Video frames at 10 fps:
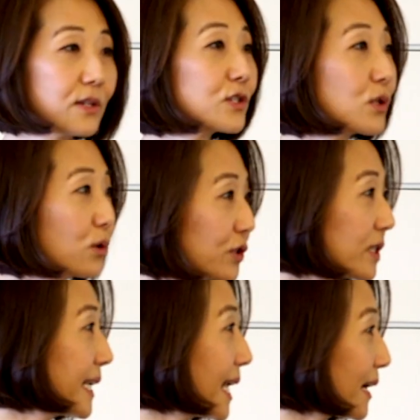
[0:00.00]
social
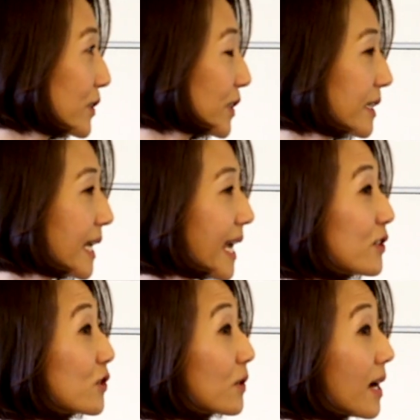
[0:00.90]
connection,
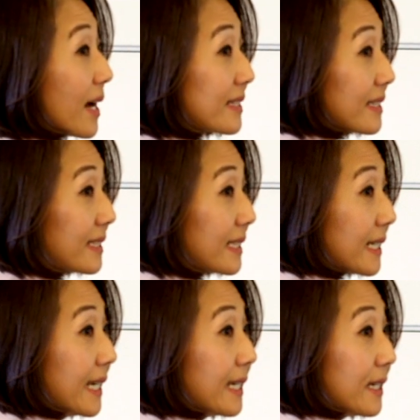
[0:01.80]
and trust.
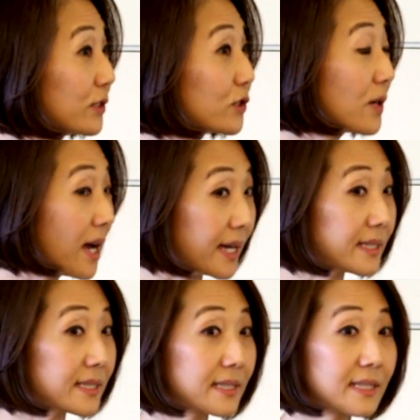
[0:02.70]
And
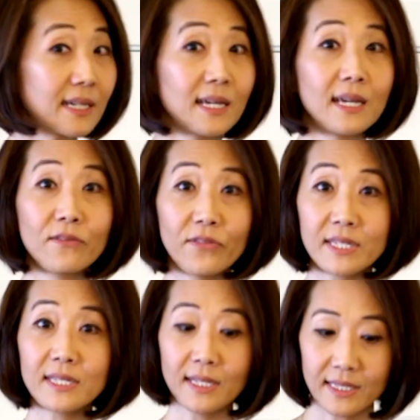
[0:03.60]
trust
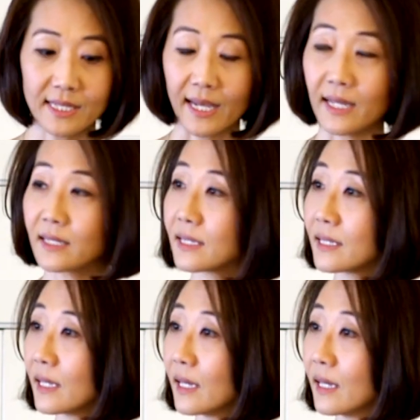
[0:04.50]
facilitates